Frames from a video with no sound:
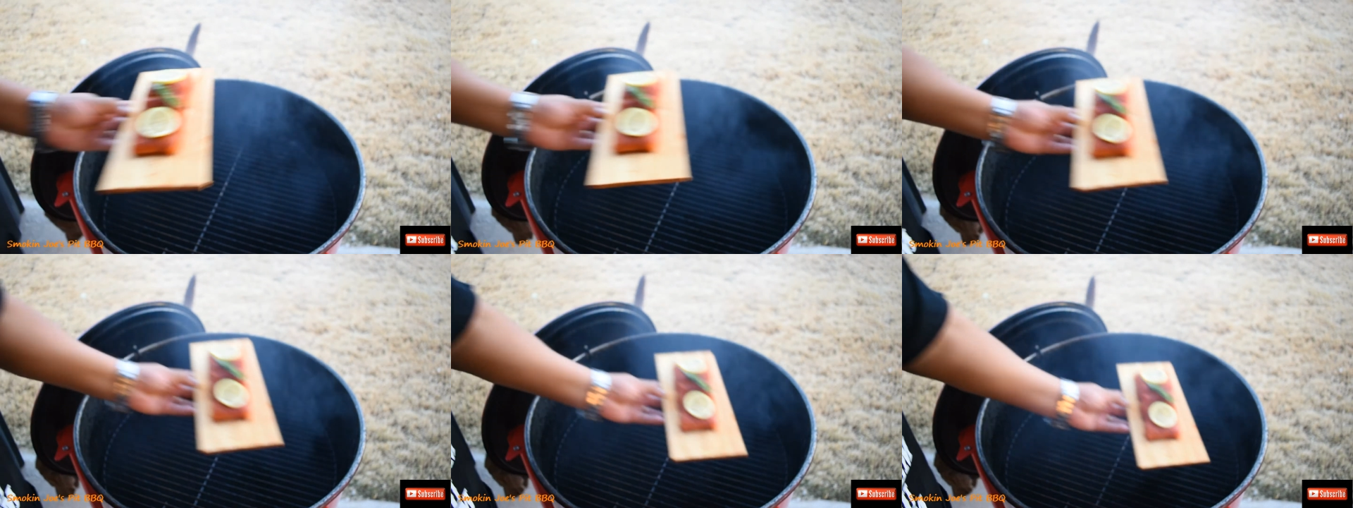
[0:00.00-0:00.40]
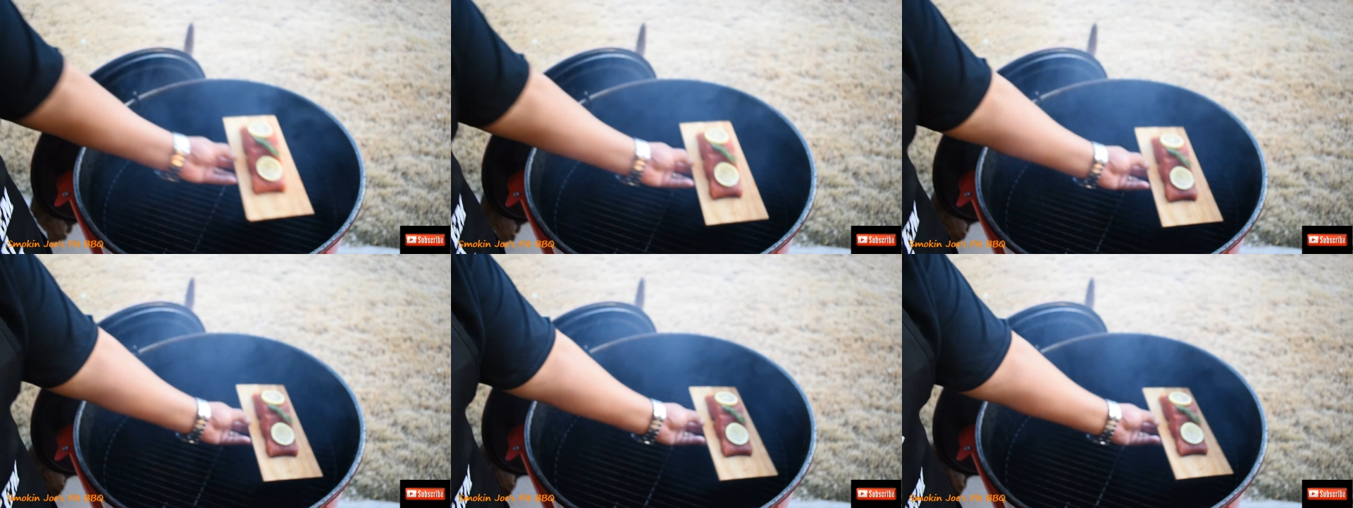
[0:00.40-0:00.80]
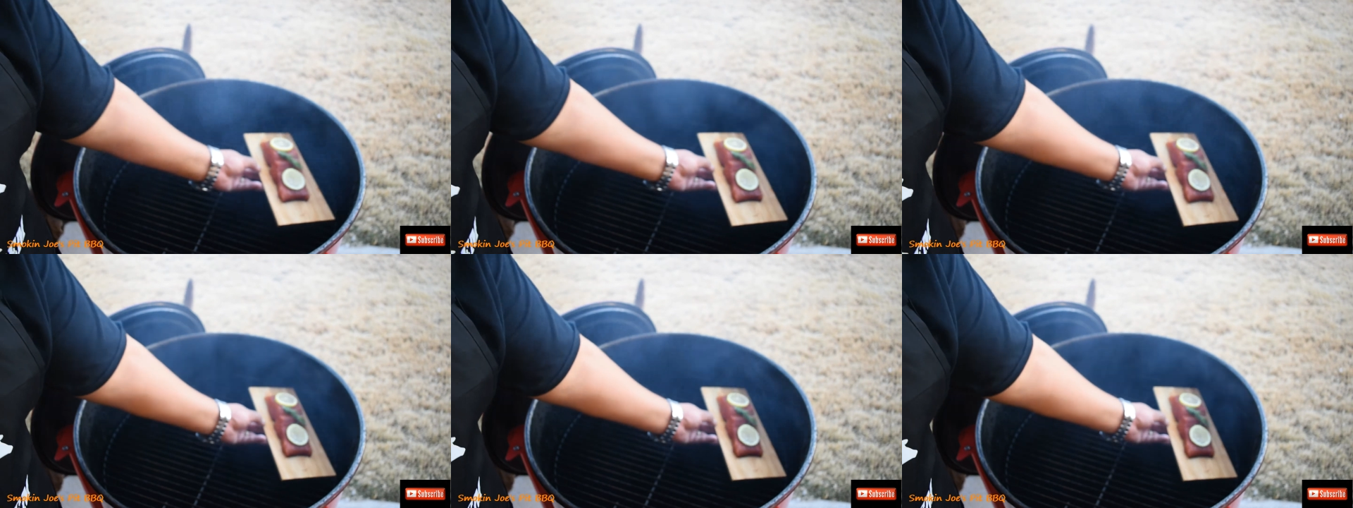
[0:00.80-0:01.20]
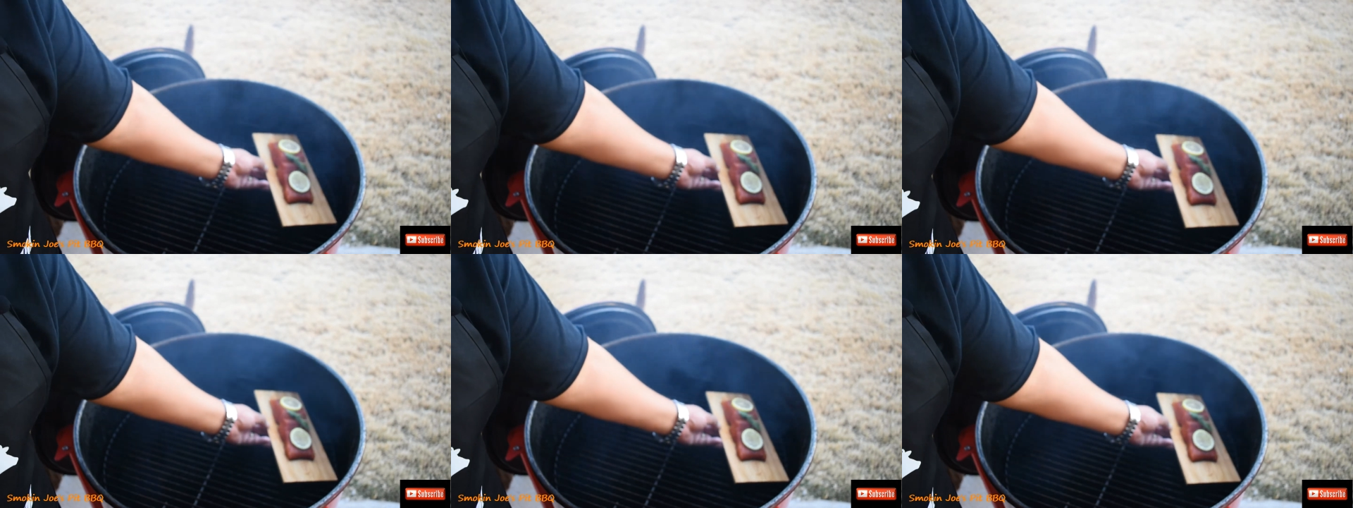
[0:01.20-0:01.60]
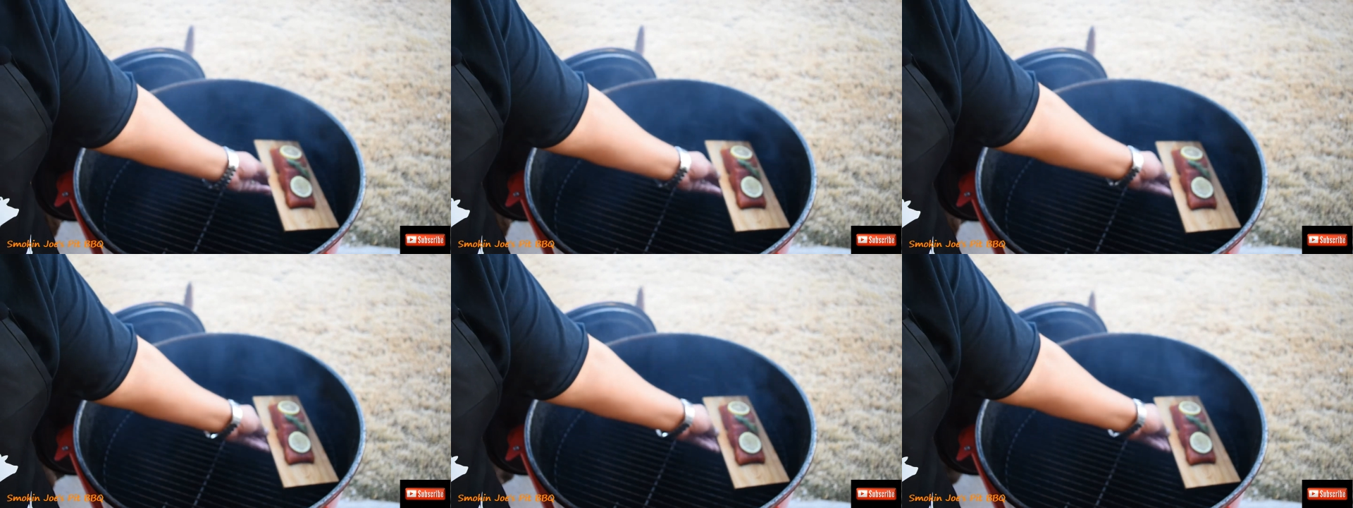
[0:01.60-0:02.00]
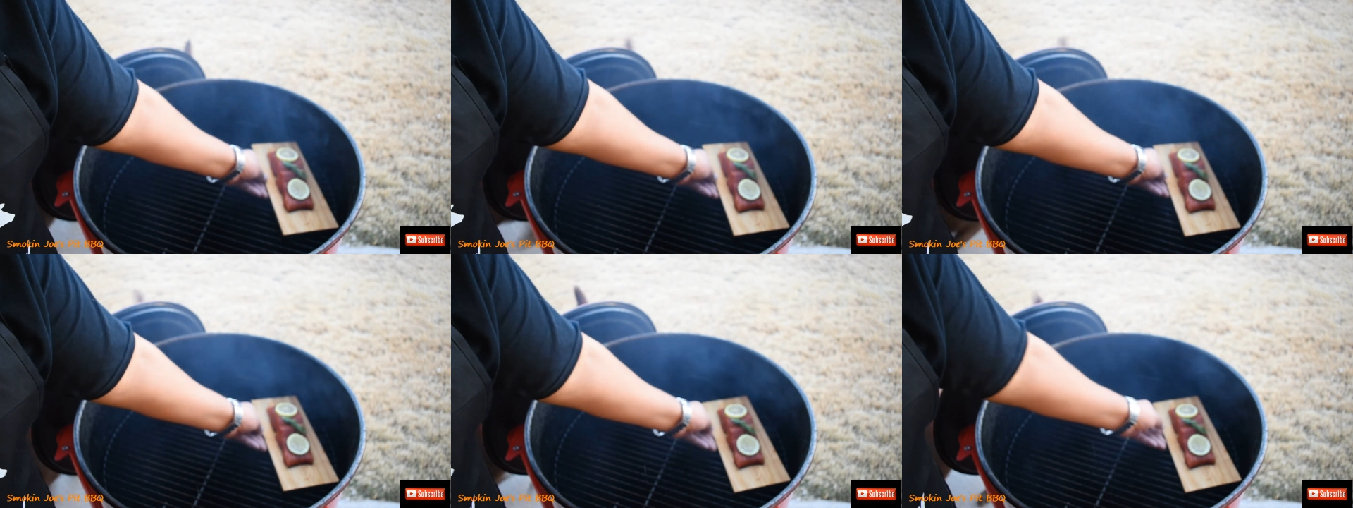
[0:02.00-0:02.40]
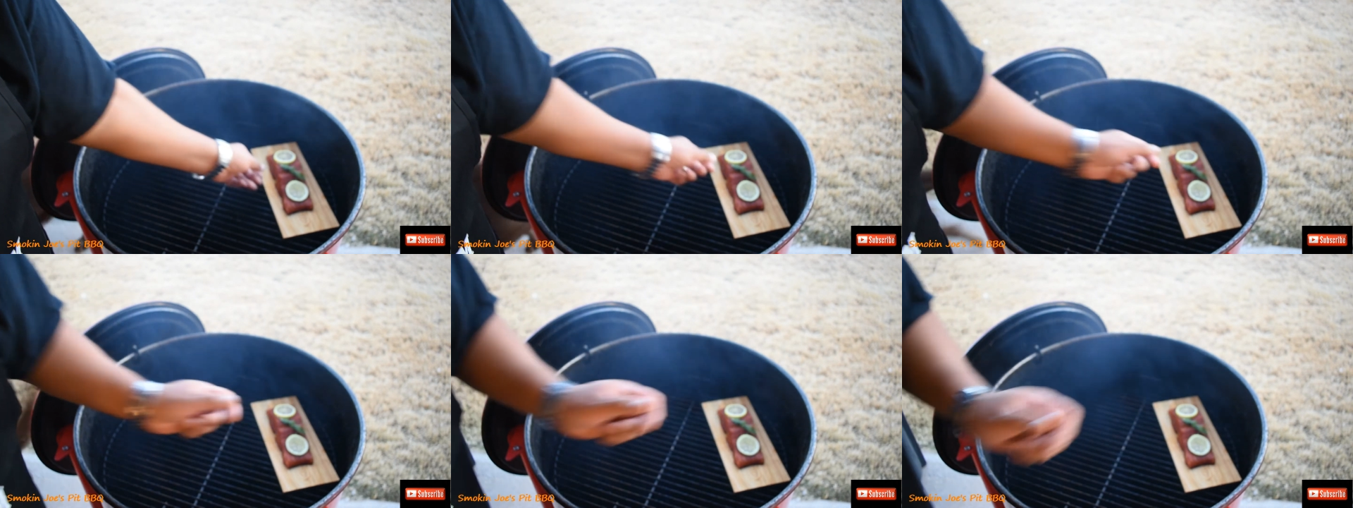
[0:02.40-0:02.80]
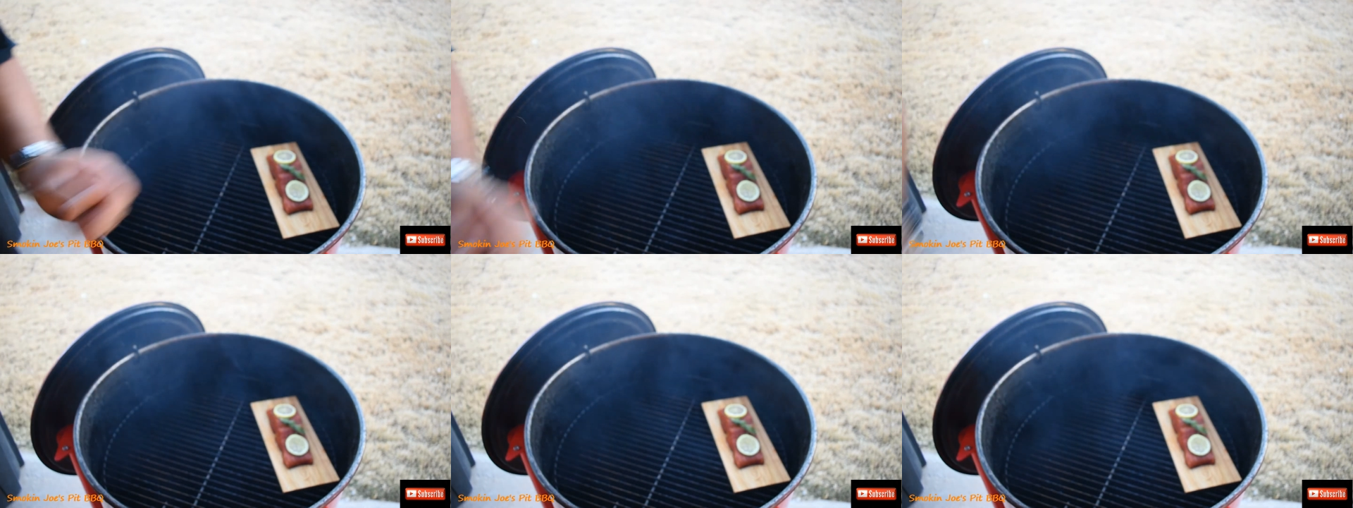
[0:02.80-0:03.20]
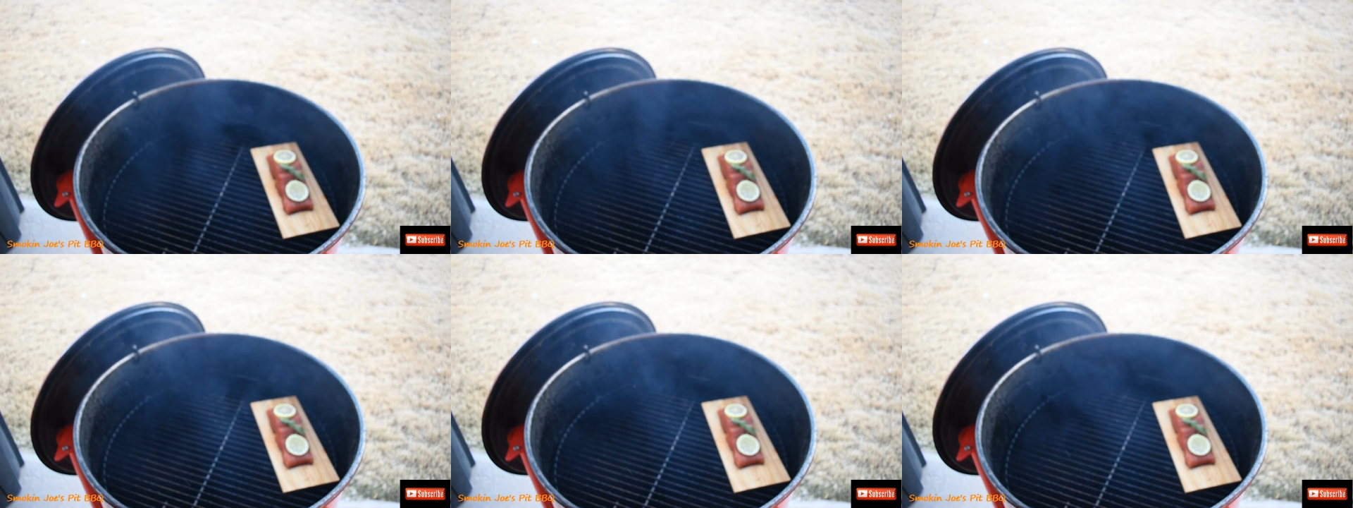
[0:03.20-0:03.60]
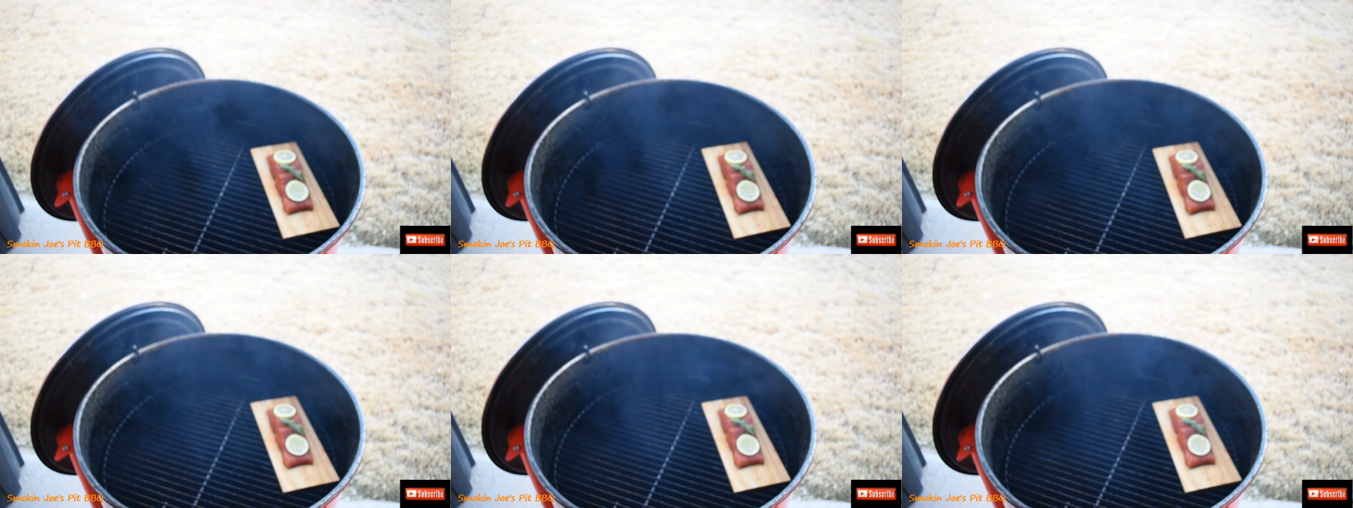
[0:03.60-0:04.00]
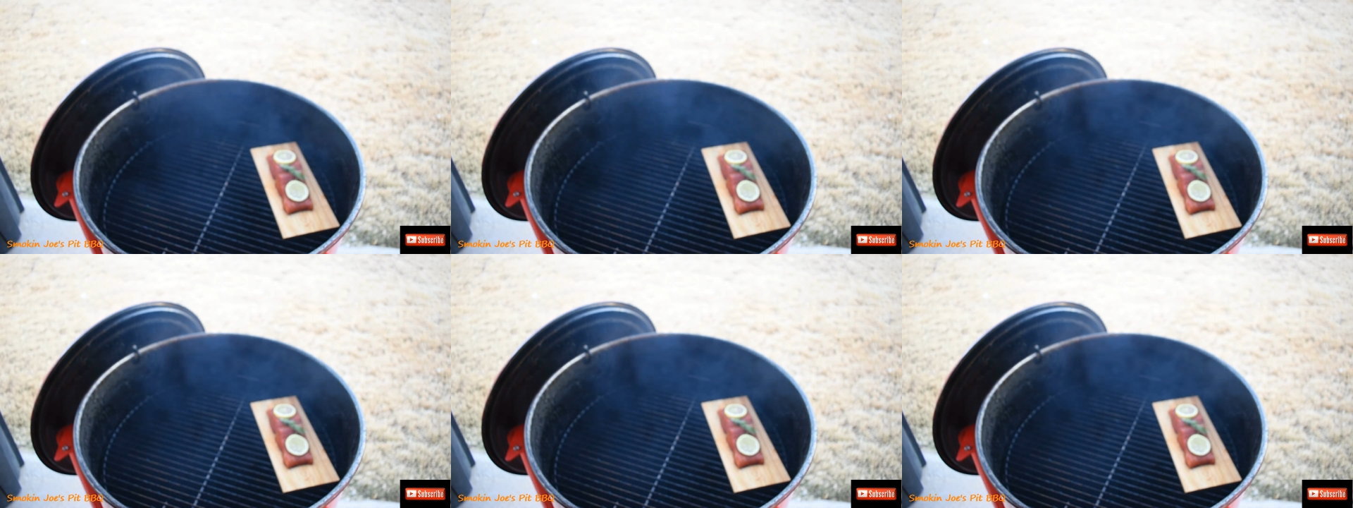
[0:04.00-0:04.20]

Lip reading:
(no speaker visible)